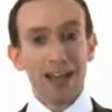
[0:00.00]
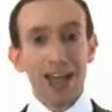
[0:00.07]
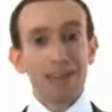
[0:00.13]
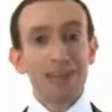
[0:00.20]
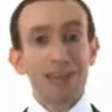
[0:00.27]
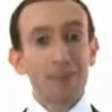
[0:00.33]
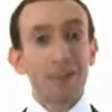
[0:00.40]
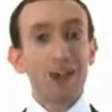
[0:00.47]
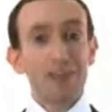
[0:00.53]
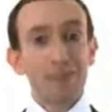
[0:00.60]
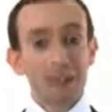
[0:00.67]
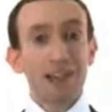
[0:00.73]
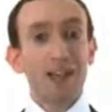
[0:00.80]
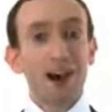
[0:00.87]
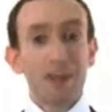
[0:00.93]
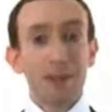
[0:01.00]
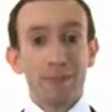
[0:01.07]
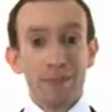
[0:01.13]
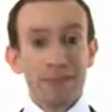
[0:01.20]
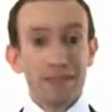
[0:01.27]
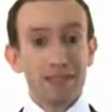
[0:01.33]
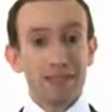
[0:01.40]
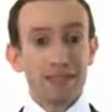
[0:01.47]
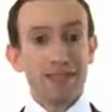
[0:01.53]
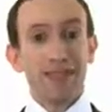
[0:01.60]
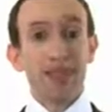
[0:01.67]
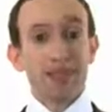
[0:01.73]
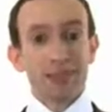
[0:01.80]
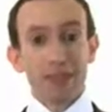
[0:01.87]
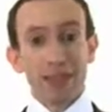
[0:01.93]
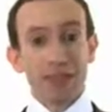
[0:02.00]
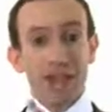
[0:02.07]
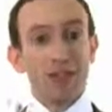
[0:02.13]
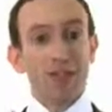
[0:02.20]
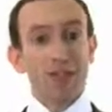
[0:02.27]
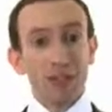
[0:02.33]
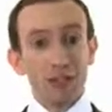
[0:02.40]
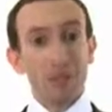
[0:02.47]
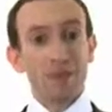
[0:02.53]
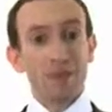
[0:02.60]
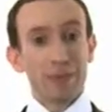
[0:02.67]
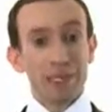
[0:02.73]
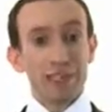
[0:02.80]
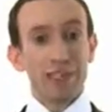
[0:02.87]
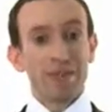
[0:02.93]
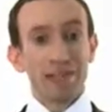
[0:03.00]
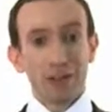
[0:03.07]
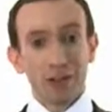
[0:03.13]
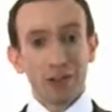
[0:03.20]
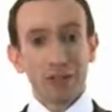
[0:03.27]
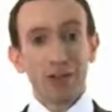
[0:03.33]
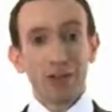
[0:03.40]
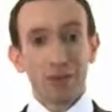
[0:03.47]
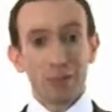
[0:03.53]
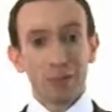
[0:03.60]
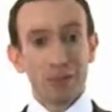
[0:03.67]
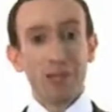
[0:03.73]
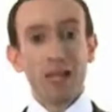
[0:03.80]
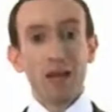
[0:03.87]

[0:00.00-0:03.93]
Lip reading: And sometimes they come in mitts, so they have the loofah material on the top.